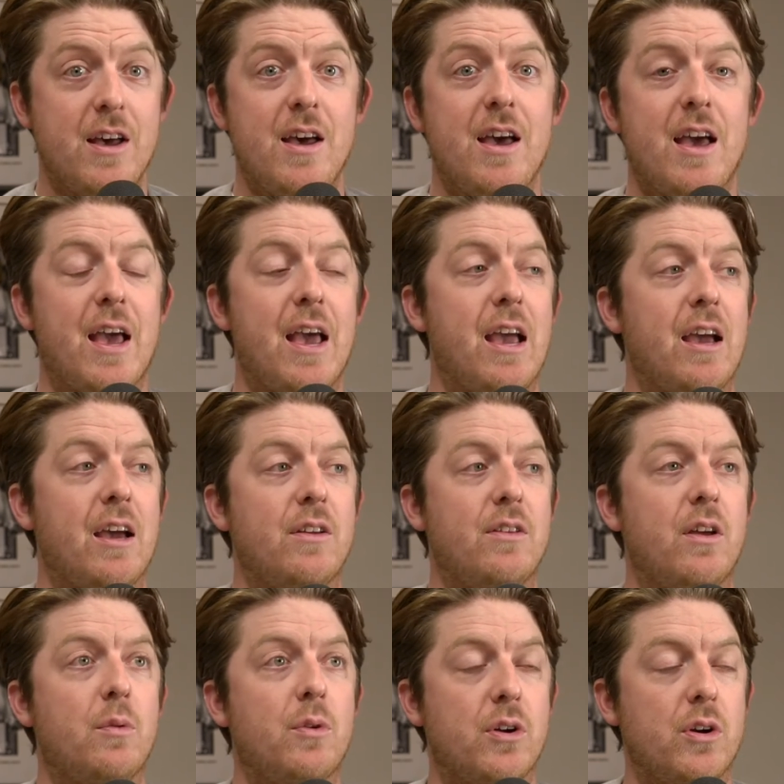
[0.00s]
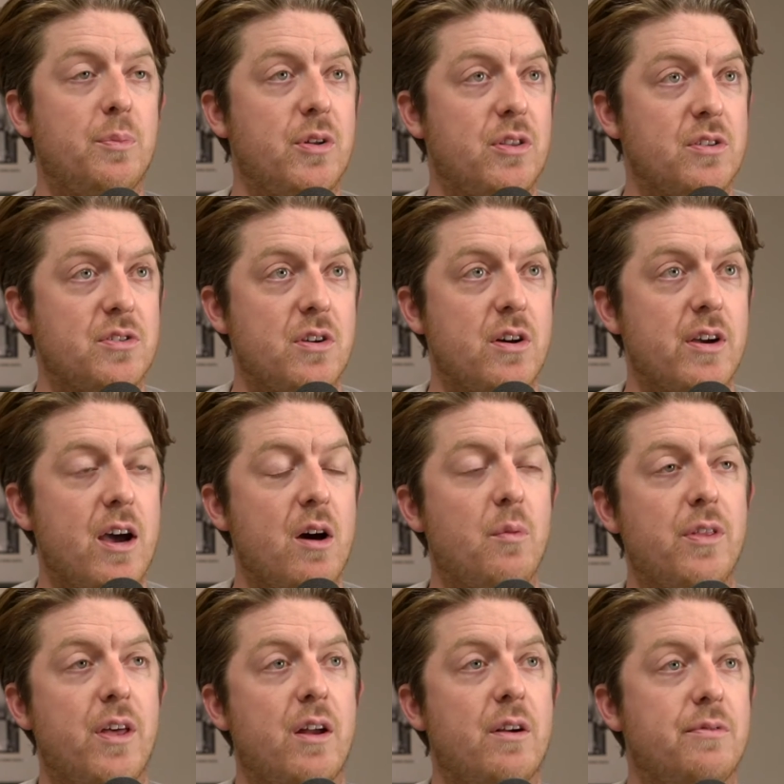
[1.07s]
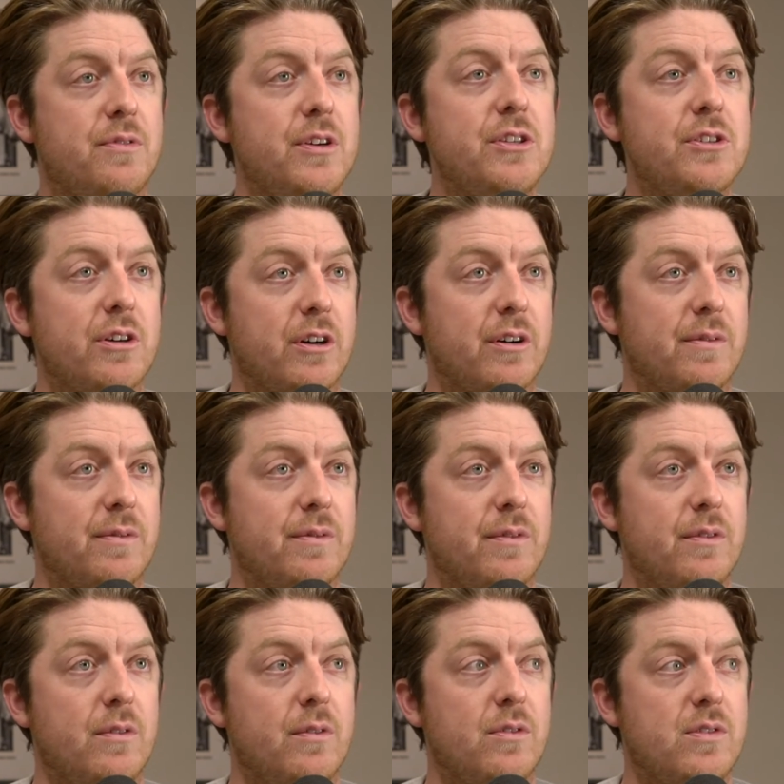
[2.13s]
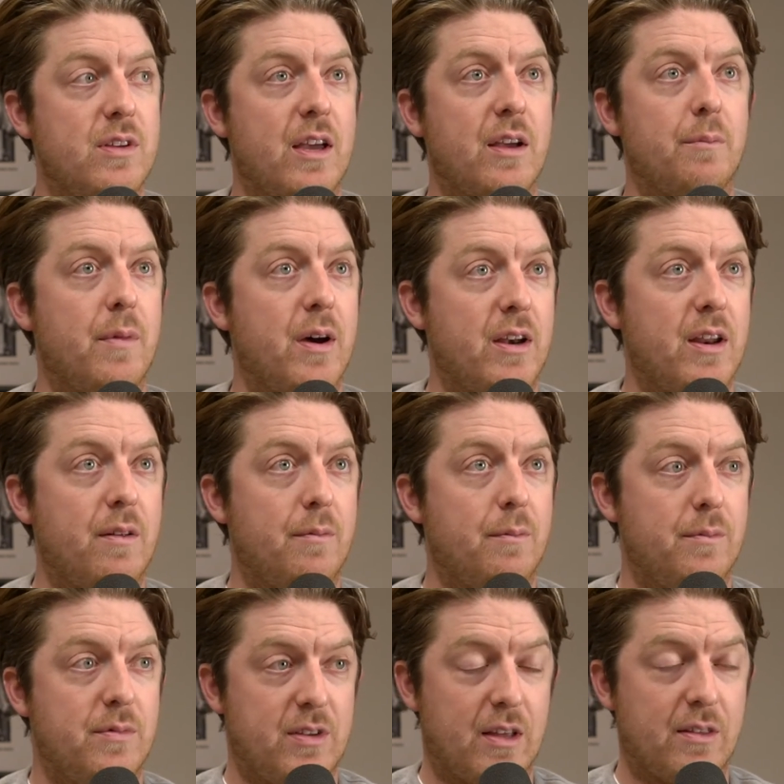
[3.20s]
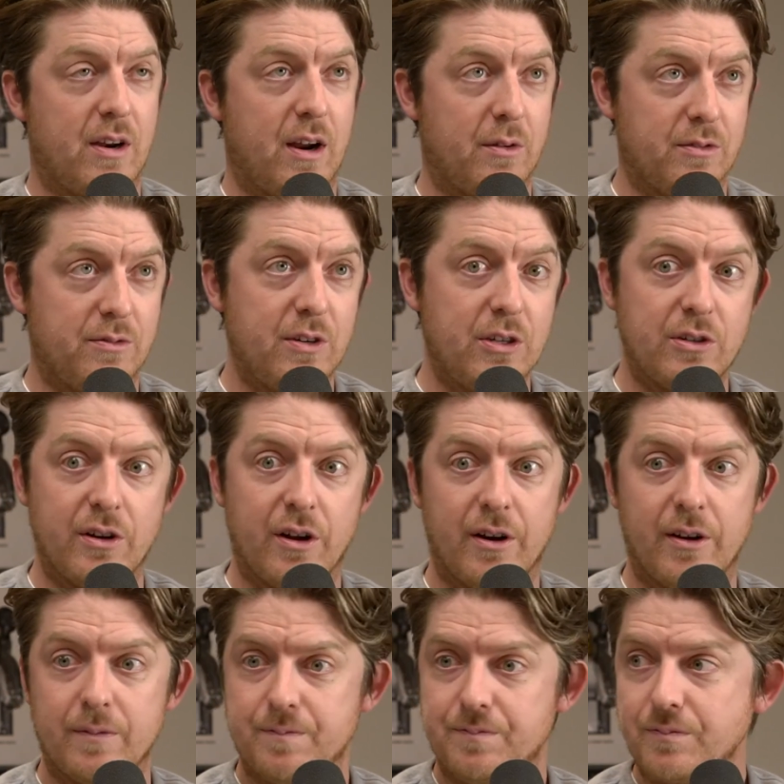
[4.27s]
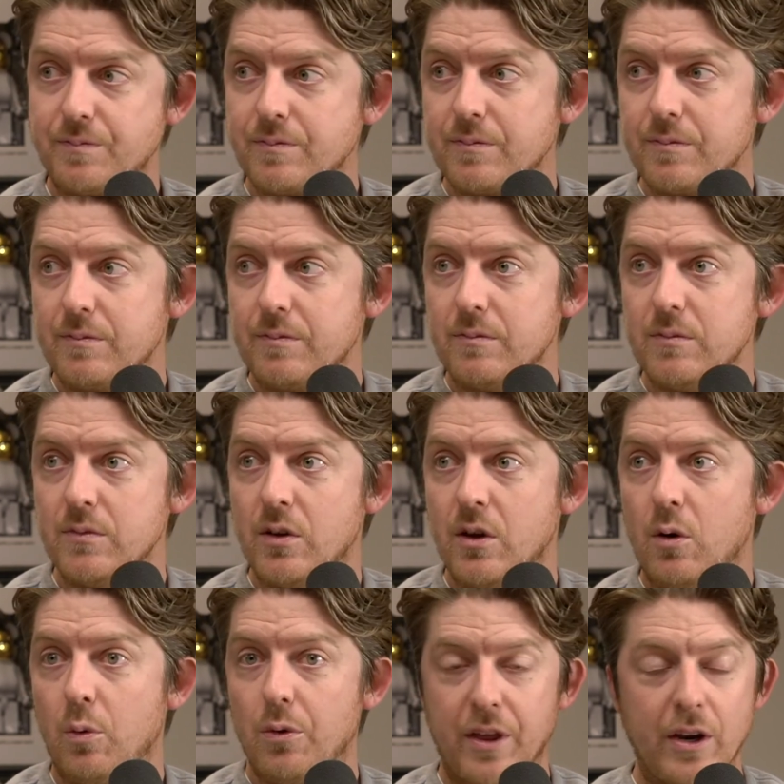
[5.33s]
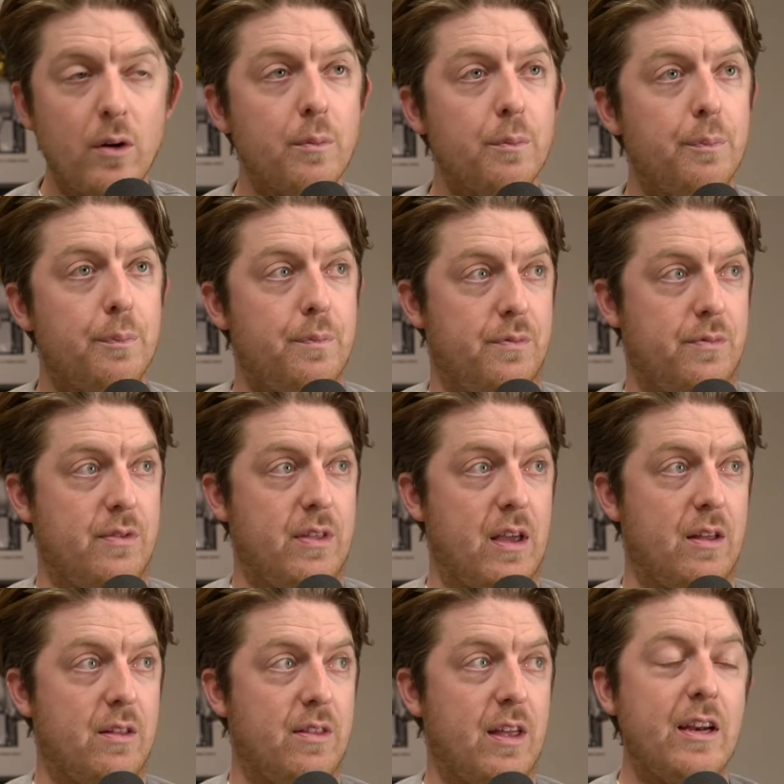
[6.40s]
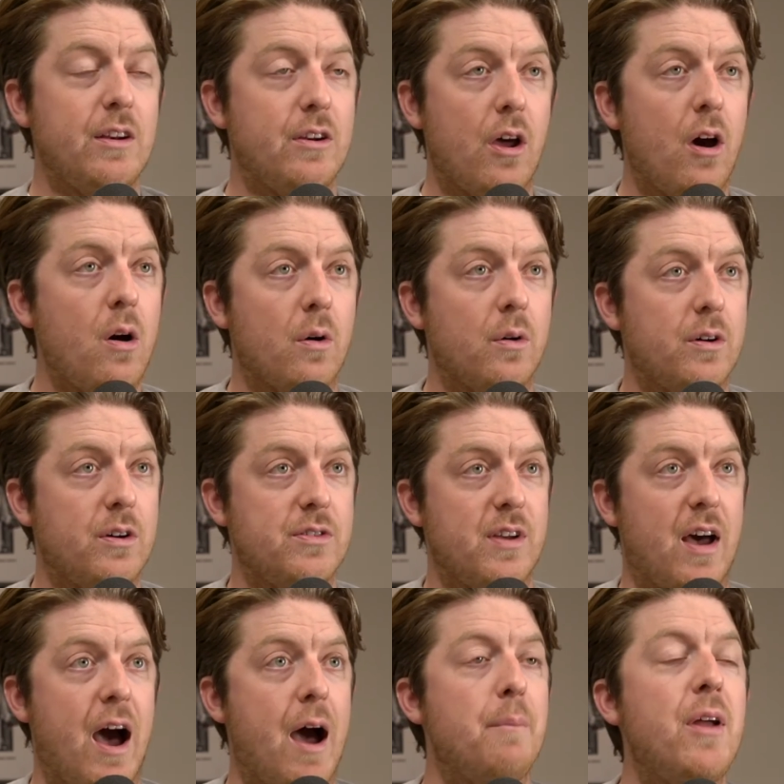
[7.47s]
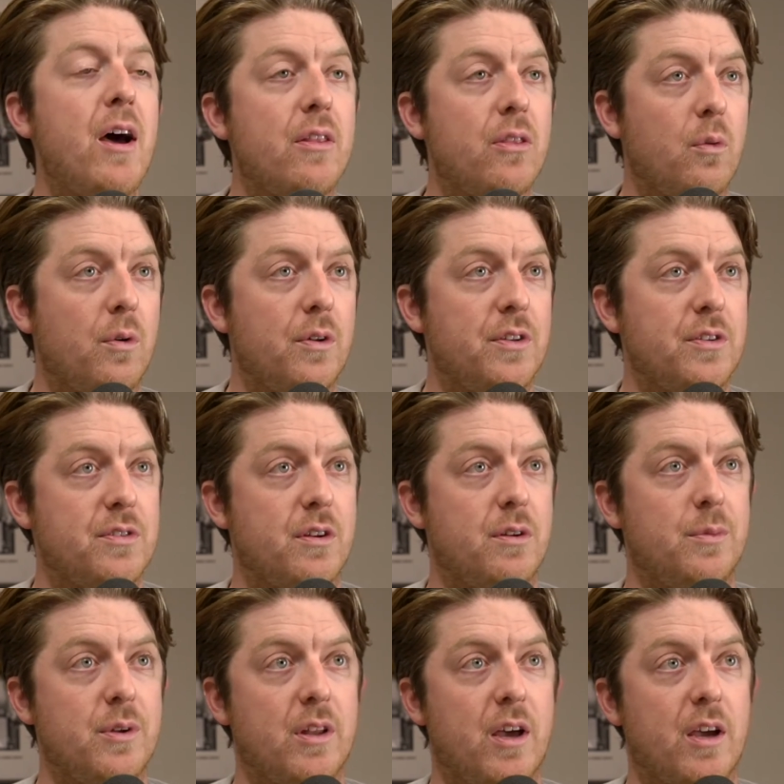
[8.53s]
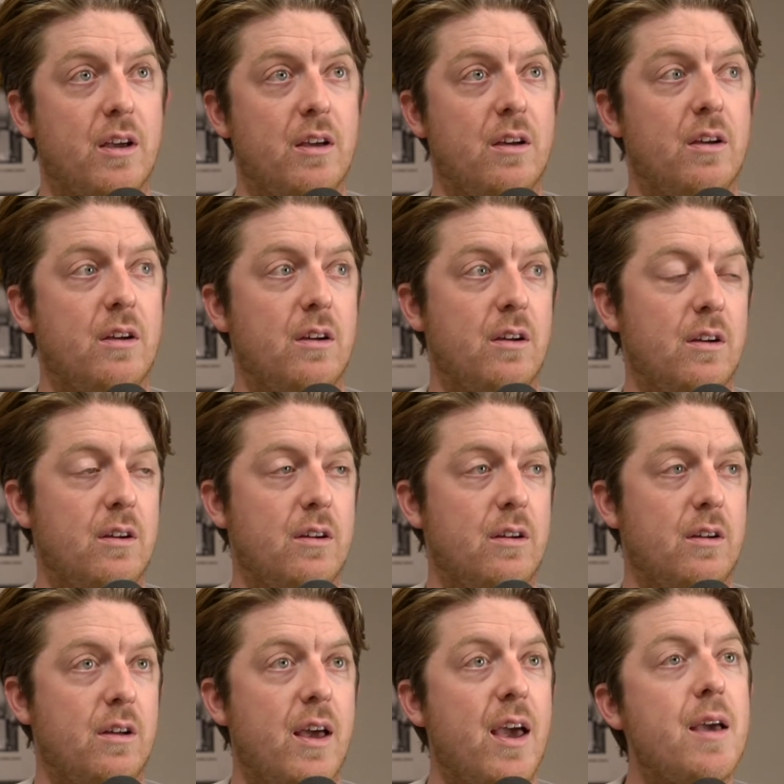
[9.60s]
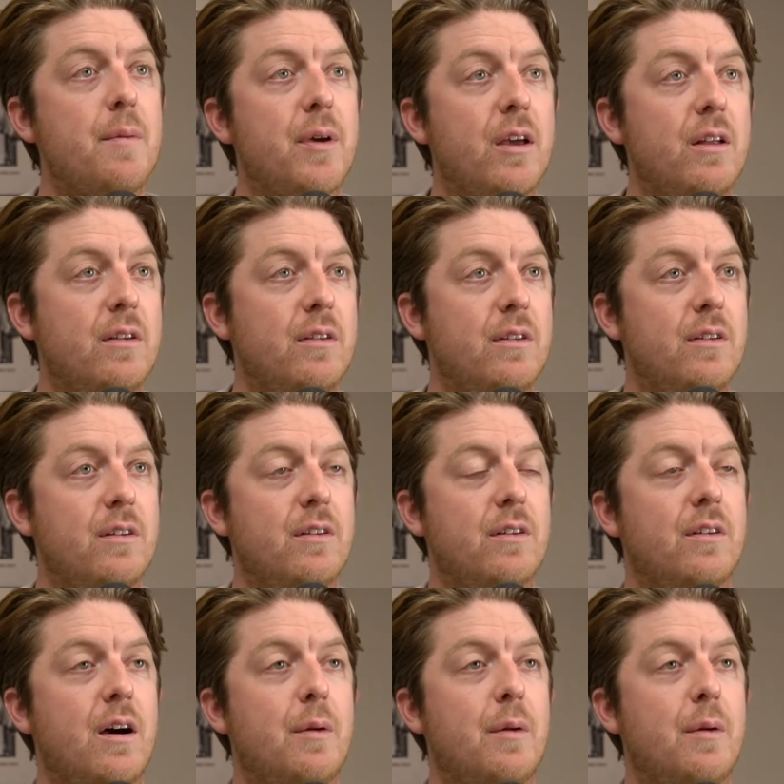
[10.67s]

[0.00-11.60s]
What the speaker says: and they were going to put the song out without a feature saying that I was featured on it. Well, they didn't know, because I'm not the one that's going to be like, hey man, I'm not